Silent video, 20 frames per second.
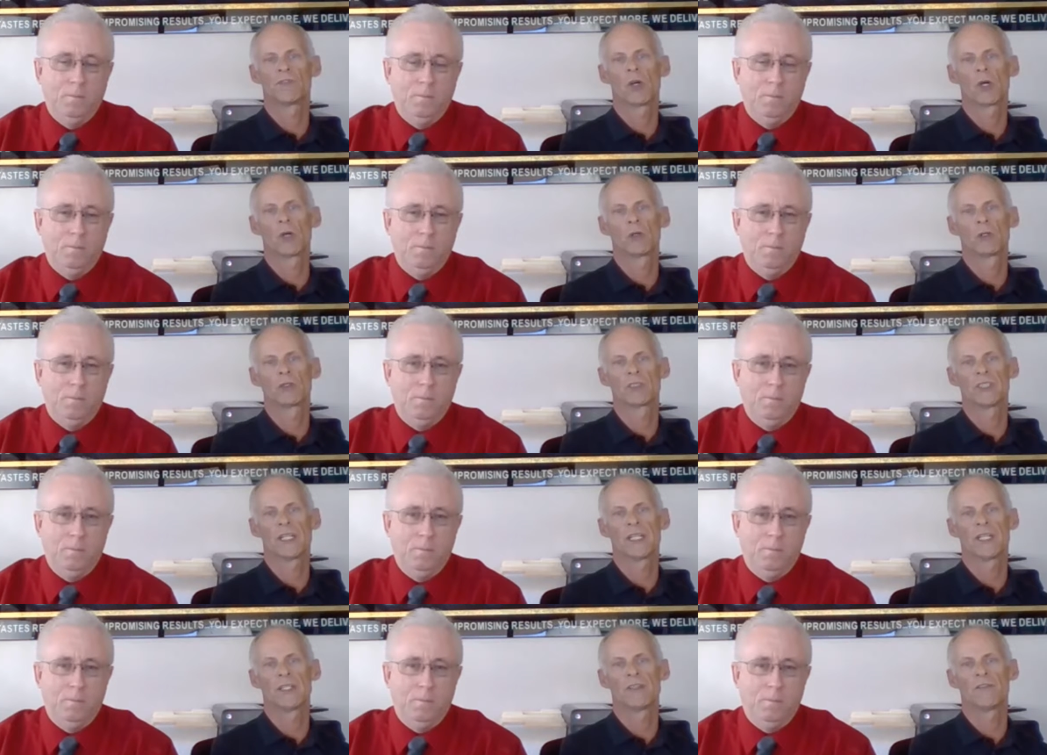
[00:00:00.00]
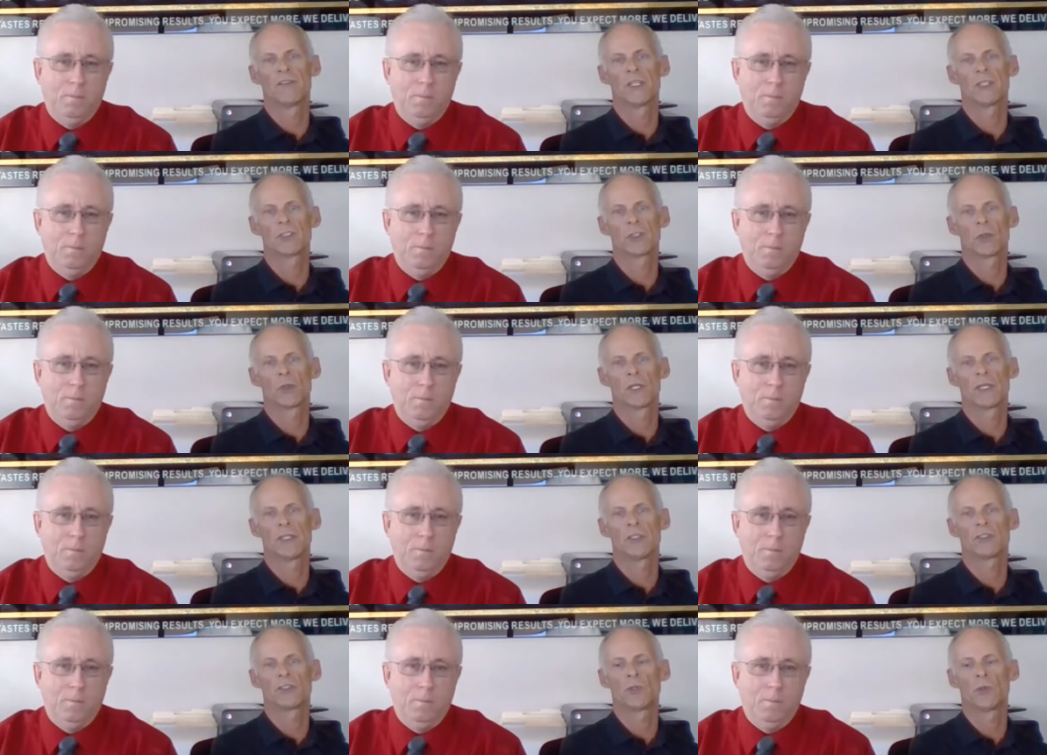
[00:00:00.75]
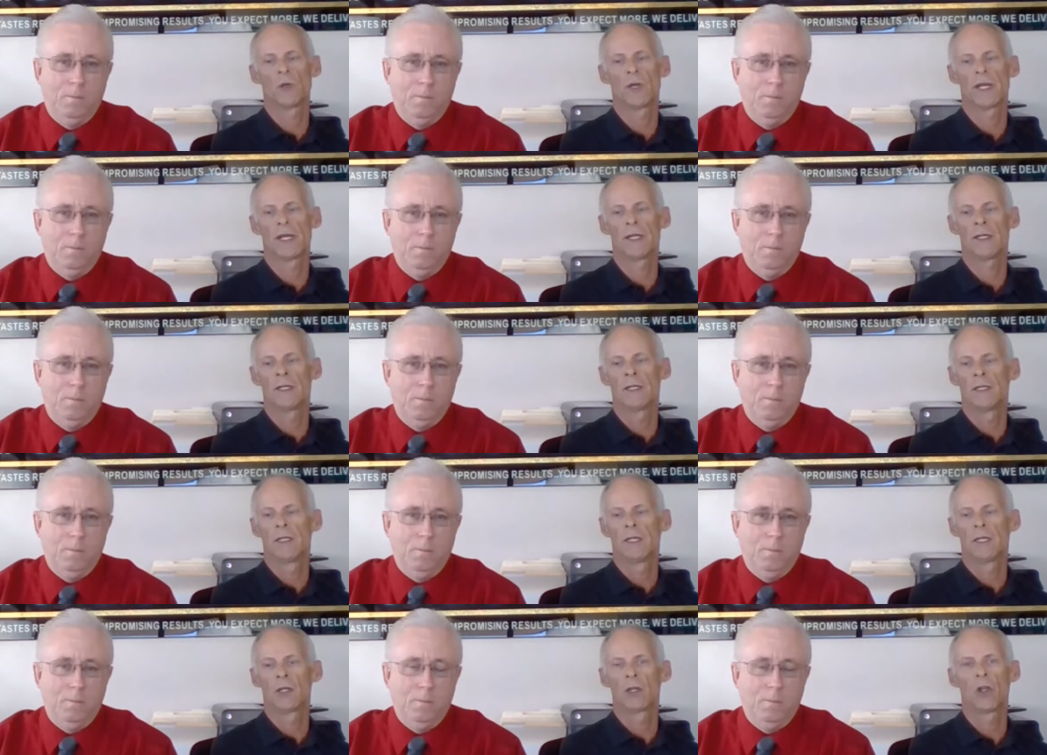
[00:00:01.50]
Speaker 1: photos individually to a
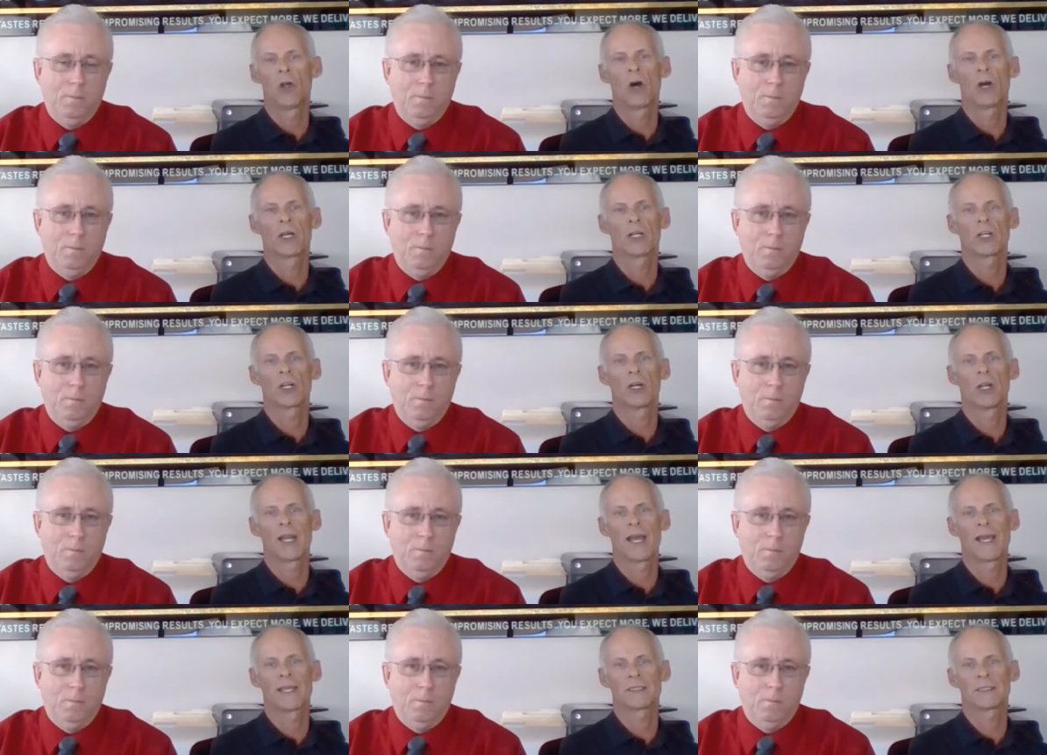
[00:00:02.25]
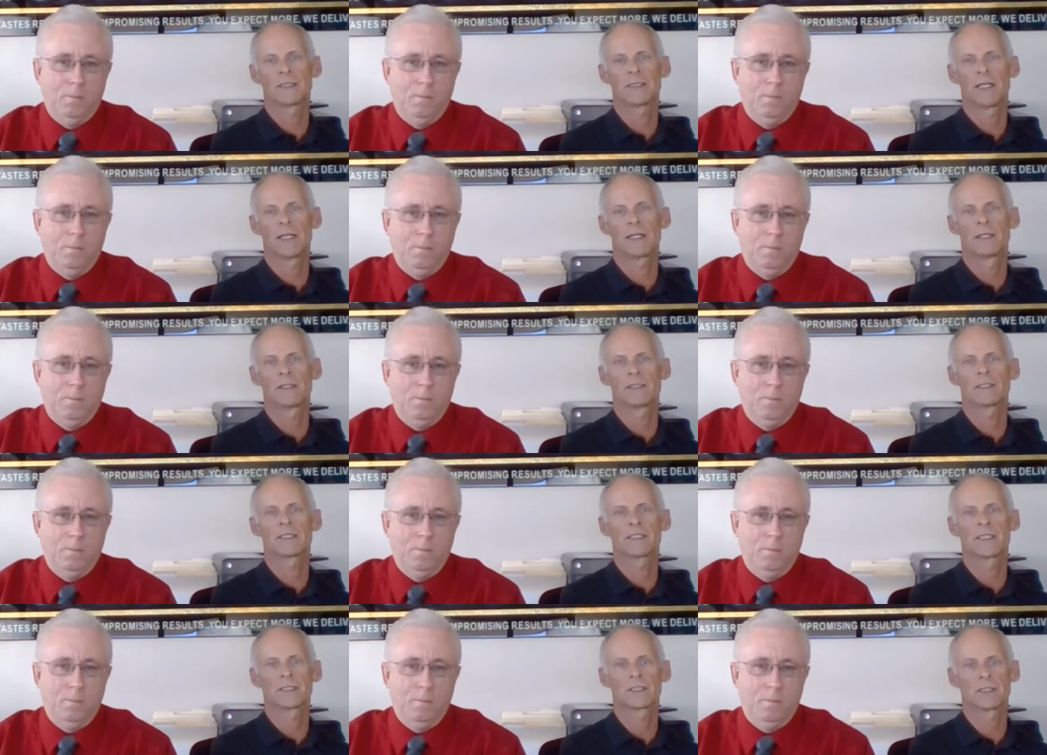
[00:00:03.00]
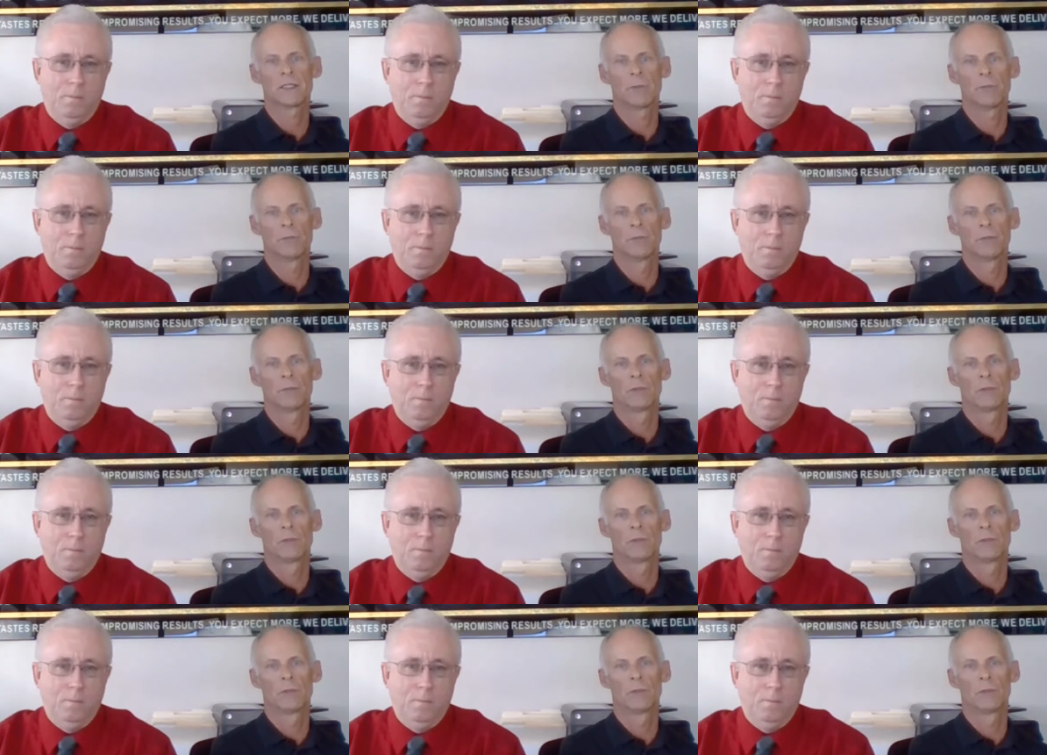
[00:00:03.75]
longer lasting system.